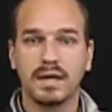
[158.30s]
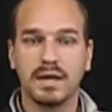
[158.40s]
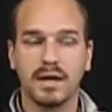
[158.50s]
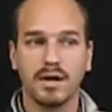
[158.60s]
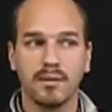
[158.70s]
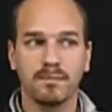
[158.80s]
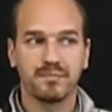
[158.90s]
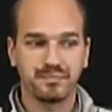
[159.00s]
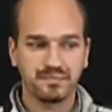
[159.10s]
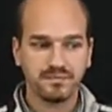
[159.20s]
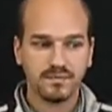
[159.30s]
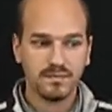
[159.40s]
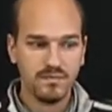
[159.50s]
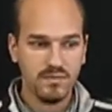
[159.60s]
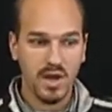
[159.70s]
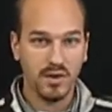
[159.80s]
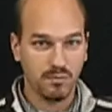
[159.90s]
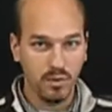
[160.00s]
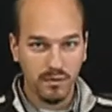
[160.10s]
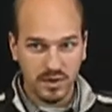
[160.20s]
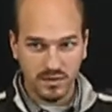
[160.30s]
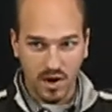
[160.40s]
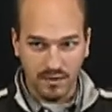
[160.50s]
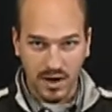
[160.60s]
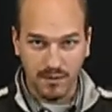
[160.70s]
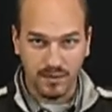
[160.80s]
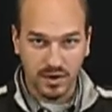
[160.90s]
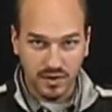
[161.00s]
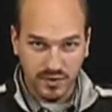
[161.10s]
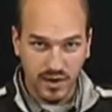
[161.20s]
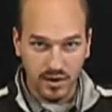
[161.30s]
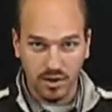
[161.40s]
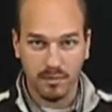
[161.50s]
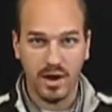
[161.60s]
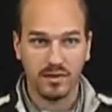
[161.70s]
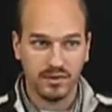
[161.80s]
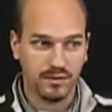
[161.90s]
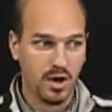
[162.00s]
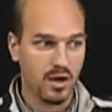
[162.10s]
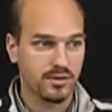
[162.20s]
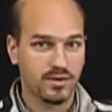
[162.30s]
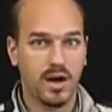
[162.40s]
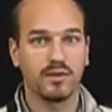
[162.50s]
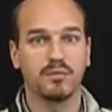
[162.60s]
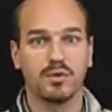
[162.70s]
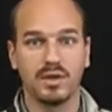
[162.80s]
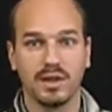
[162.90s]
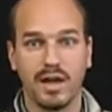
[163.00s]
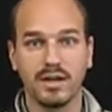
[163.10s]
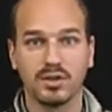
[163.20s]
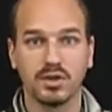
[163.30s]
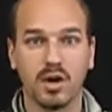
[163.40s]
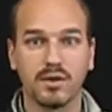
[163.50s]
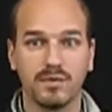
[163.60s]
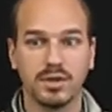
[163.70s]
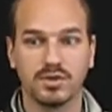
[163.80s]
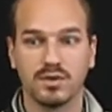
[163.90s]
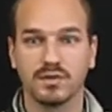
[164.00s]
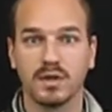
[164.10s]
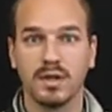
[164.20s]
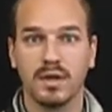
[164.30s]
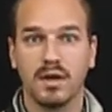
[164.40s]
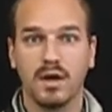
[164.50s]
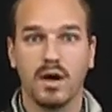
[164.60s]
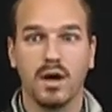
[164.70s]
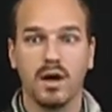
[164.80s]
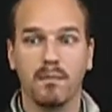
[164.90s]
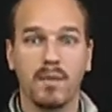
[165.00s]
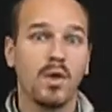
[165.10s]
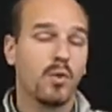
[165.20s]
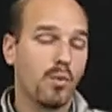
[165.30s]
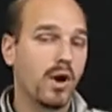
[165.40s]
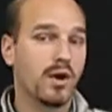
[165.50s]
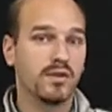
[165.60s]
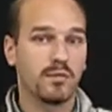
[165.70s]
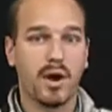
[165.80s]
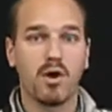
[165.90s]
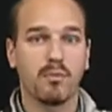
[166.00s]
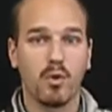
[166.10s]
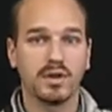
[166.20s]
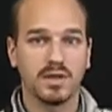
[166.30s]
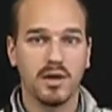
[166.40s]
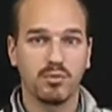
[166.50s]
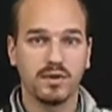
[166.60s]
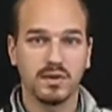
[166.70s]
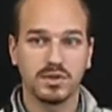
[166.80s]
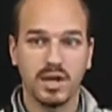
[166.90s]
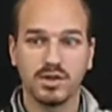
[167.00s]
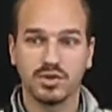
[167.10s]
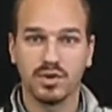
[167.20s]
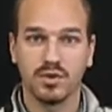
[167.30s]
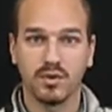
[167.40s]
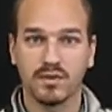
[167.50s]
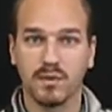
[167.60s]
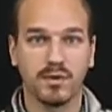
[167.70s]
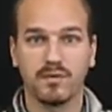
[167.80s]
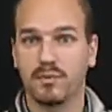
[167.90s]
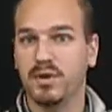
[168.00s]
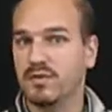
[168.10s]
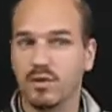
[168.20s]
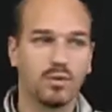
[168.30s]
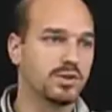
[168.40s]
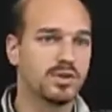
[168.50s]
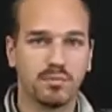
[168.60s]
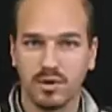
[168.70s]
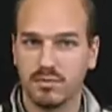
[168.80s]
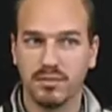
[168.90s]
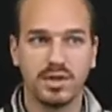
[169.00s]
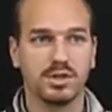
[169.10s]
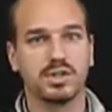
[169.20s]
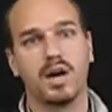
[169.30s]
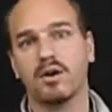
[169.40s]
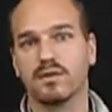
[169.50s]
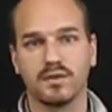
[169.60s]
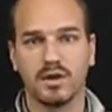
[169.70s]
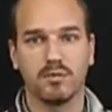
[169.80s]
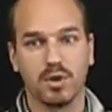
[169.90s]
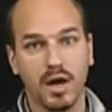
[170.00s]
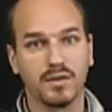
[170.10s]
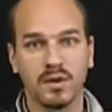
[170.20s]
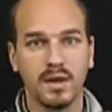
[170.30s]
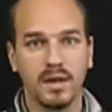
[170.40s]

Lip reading: As movies often have very subtle amounts of contrast between light and dark features, whereas a PowerPoint type presentation or something from Easy Worship or Media Shout or Sunday Plus,